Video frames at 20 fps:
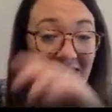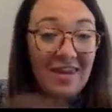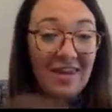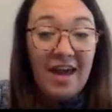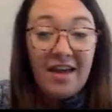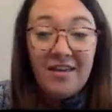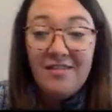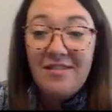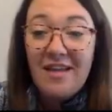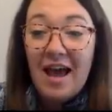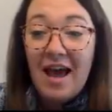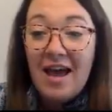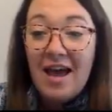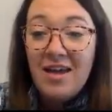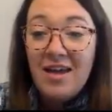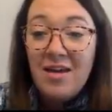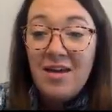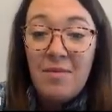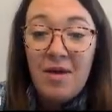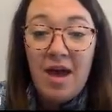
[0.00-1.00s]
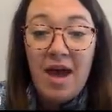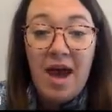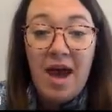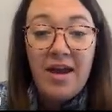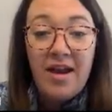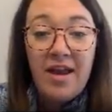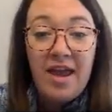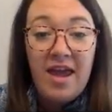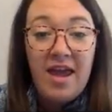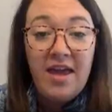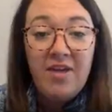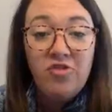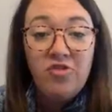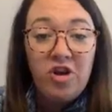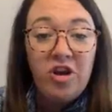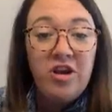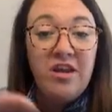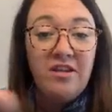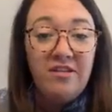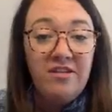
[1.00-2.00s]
Yes, I am at a trendy